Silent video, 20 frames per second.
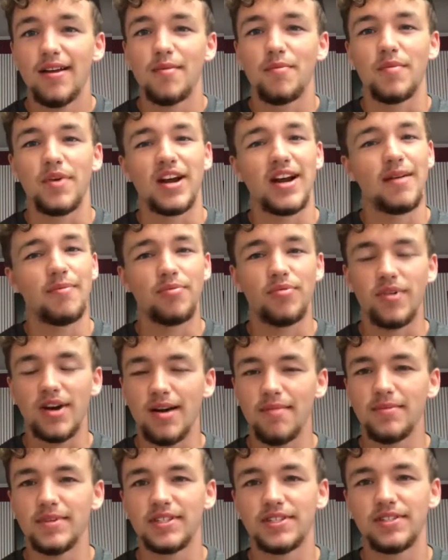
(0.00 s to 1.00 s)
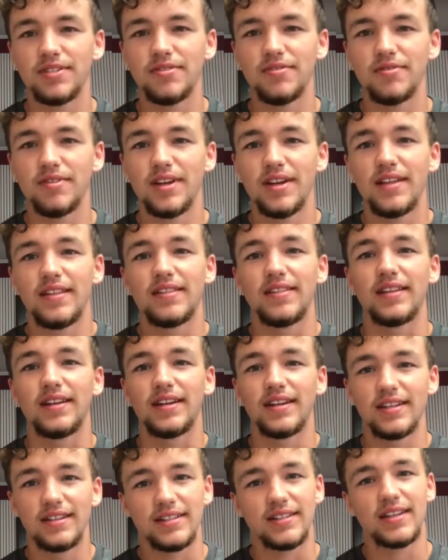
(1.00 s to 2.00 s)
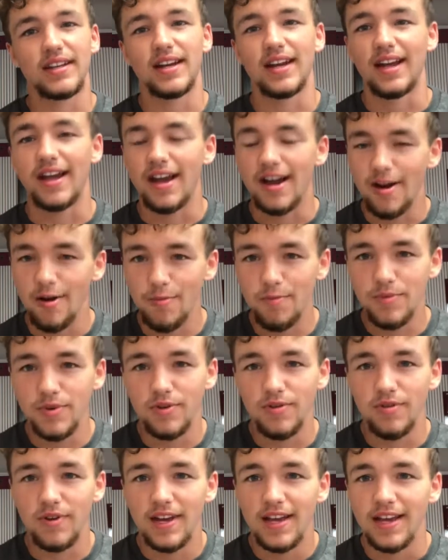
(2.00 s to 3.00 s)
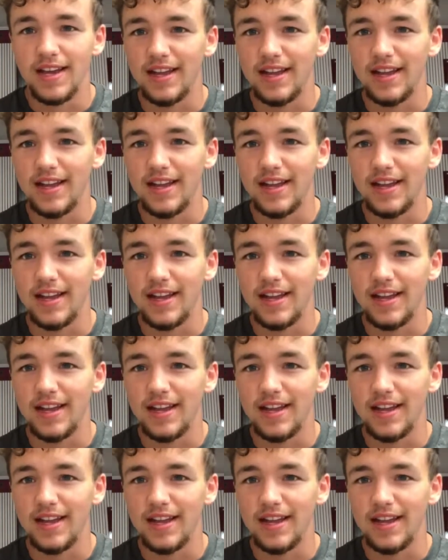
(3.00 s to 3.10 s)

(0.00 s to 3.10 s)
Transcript: but I promise you that it is going to help you